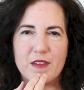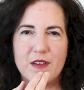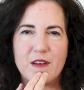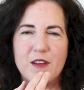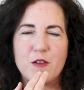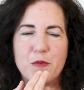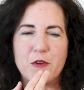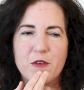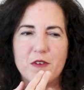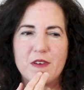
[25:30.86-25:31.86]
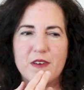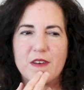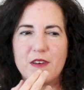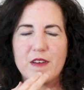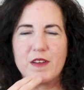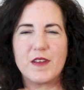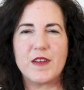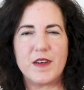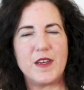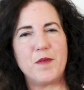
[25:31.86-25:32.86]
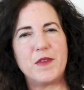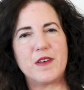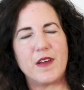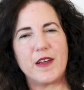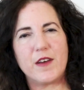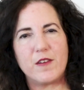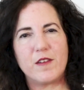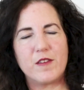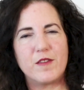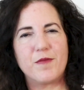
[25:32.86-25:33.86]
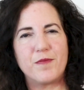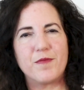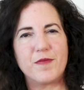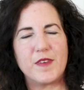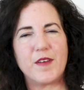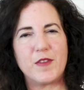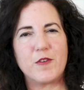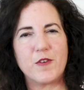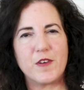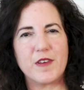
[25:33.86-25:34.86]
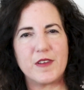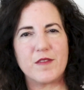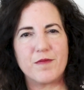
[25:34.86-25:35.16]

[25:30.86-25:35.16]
Collarbone. Name the title of the drawing.